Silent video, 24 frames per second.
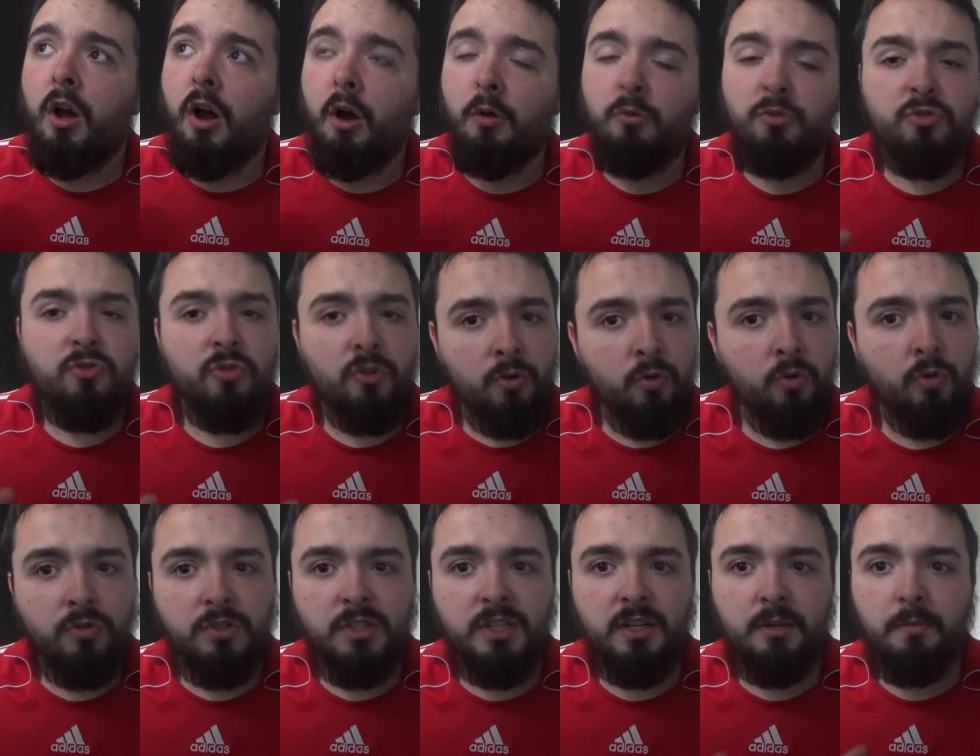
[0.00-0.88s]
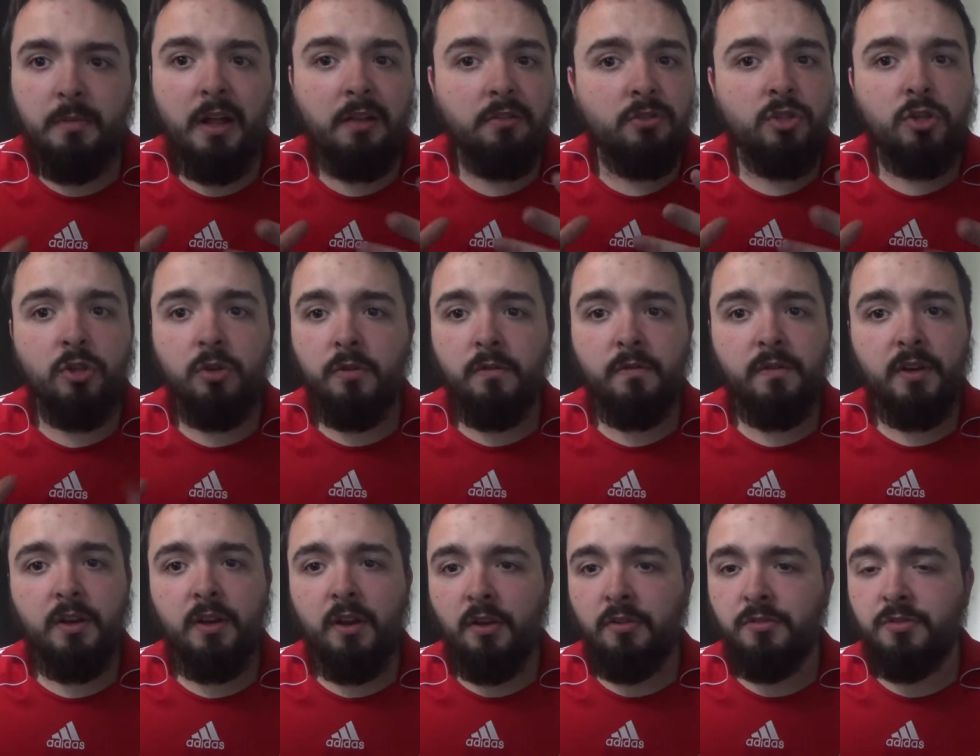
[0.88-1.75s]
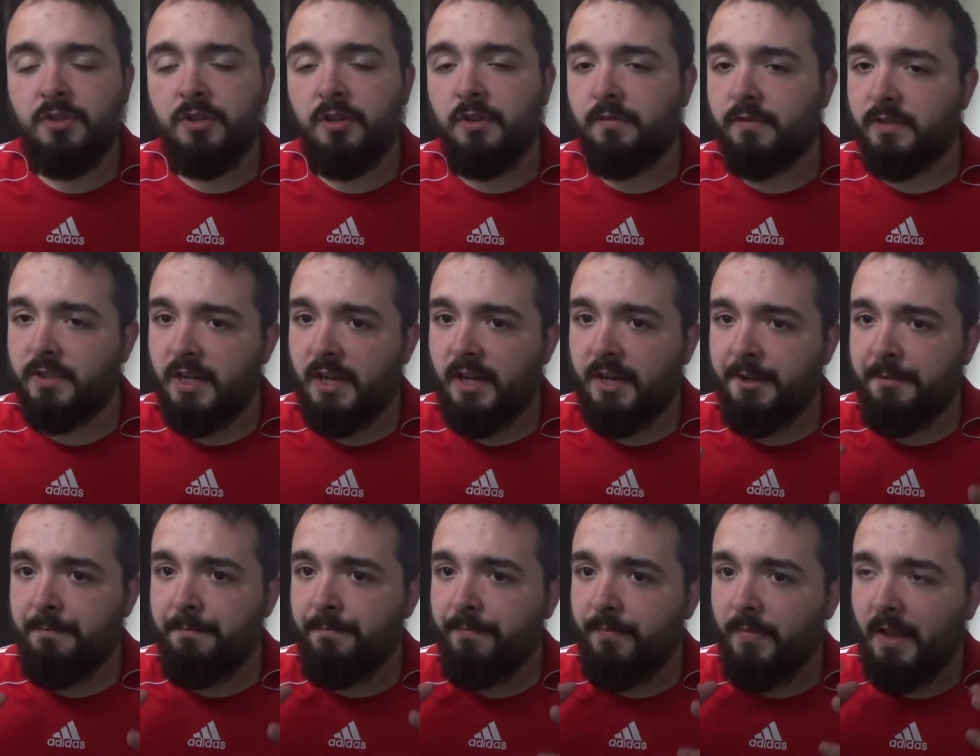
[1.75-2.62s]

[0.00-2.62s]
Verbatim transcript: I was recording about two videos the other day,